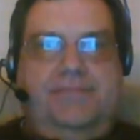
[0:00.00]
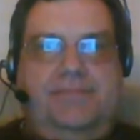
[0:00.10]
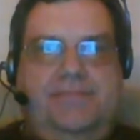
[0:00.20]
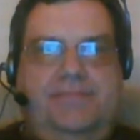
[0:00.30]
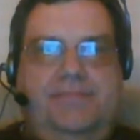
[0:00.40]

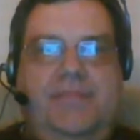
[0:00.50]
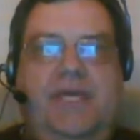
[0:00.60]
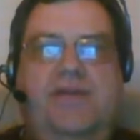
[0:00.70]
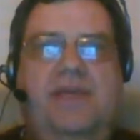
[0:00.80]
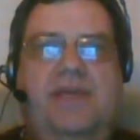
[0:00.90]

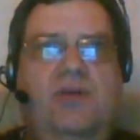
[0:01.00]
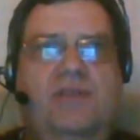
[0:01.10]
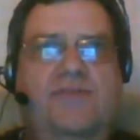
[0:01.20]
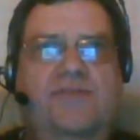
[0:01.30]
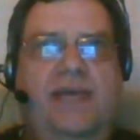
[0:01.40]
And I think
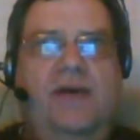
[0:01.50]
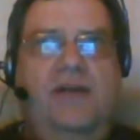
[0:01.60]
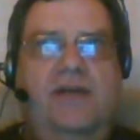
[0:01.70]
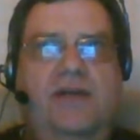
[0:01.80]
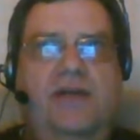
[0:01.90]
Martin
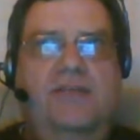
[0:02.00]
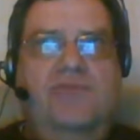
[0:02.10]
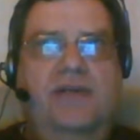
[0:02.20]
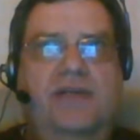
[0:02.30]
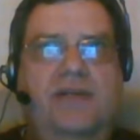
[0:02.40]
Fowler
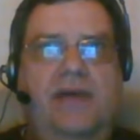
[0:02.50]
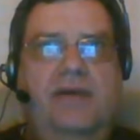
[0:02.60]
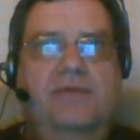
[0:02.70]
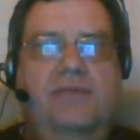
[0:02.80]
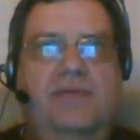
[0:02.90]
has written
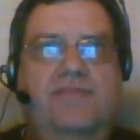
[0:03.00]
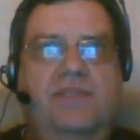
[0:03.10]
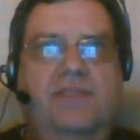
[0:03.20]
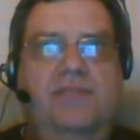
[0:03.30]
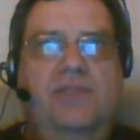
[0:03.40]
about
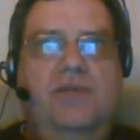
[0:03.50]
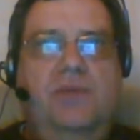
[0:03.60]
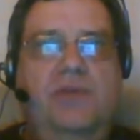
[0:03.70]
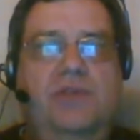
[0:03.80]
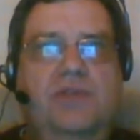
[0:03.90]
even some
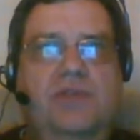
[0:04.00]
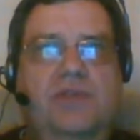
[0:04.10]
new ones.